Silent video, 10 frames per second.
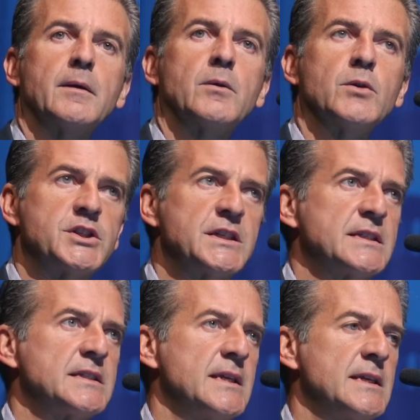Cushing's
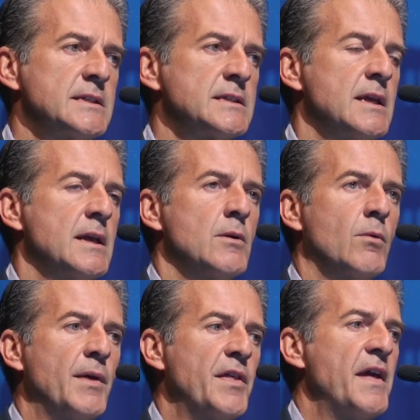disease,
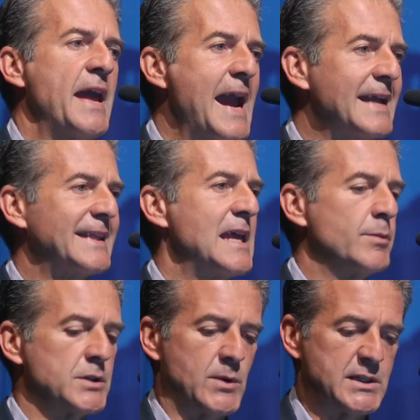whether they had
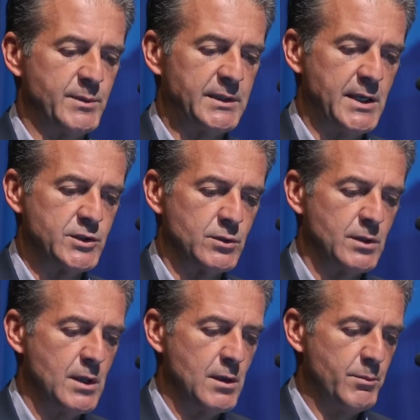KBLS1's mutation,
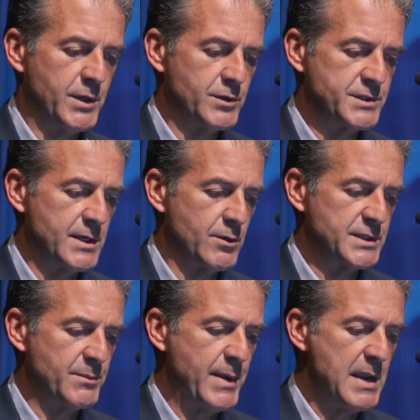because there
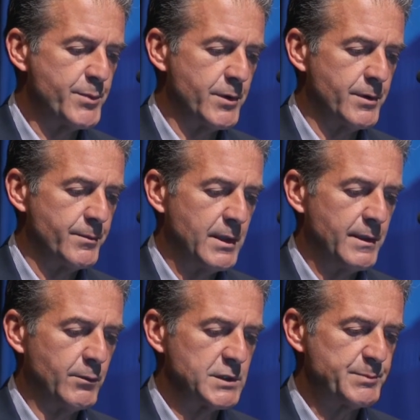was a paper
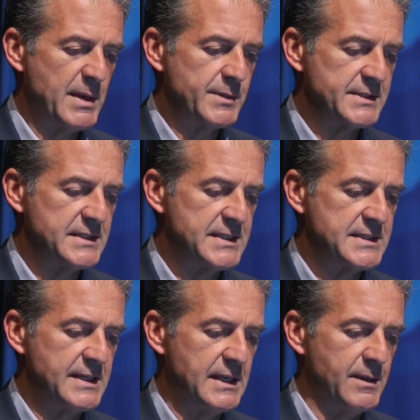that was published in
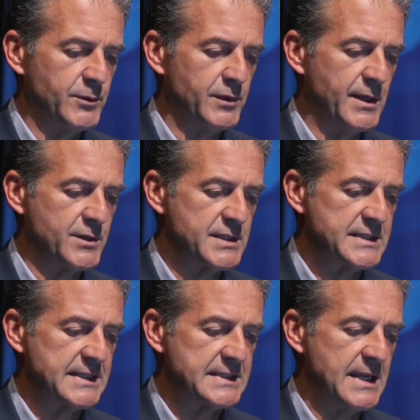JCNM
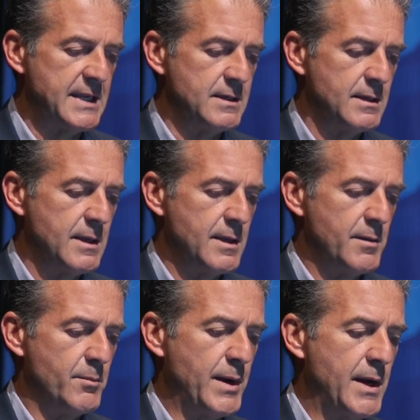2016
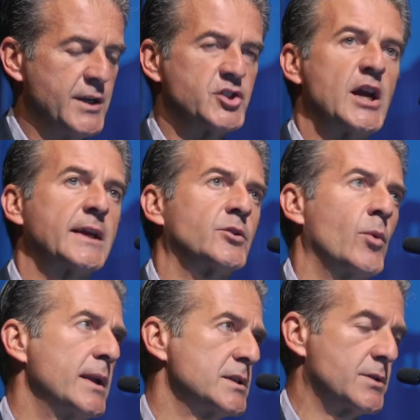by Jacques
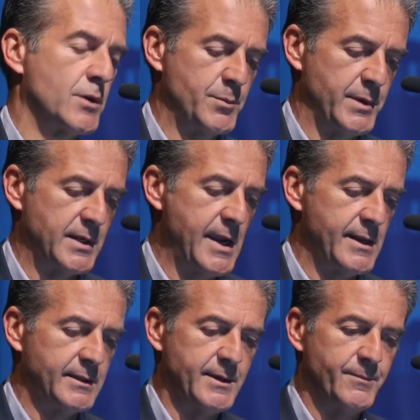Duren's group in
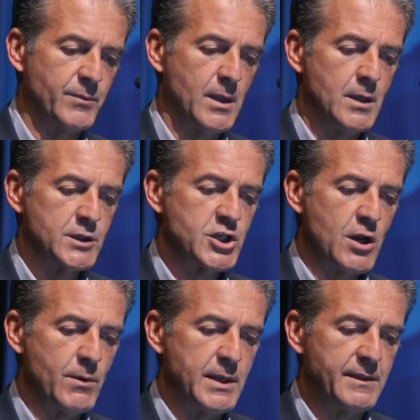Canada,
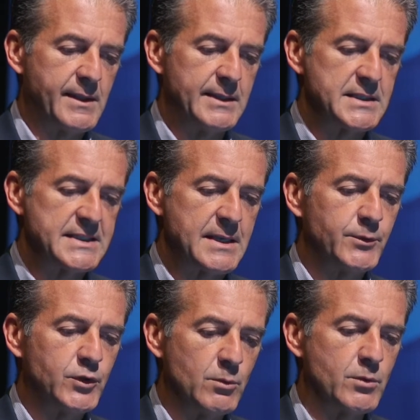showing that in some
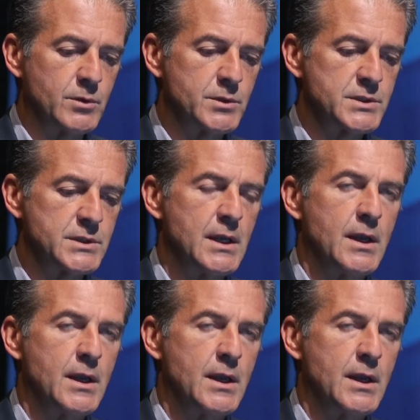tumors